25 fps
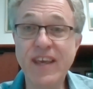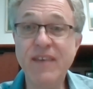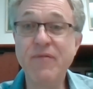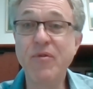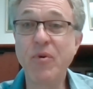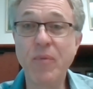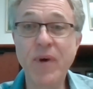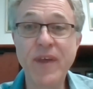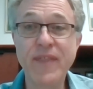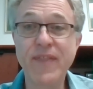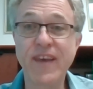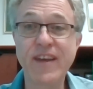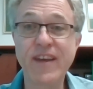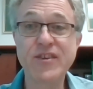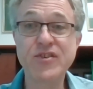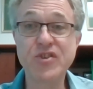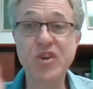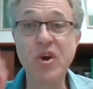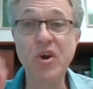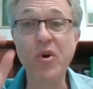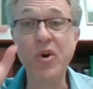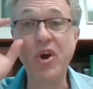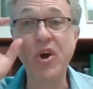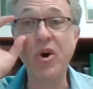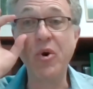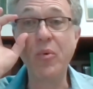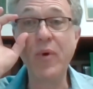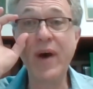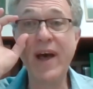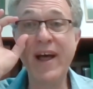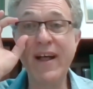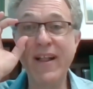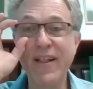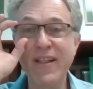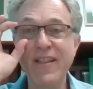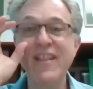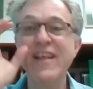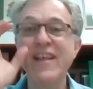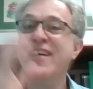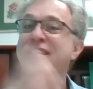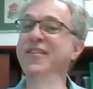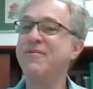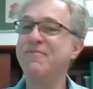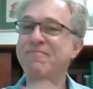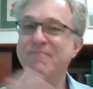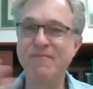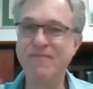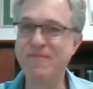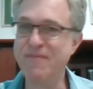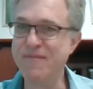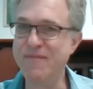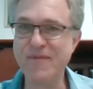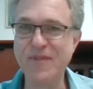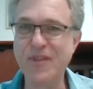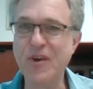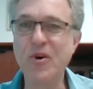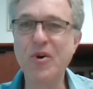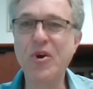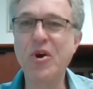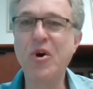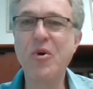Even when things don't go well, they'll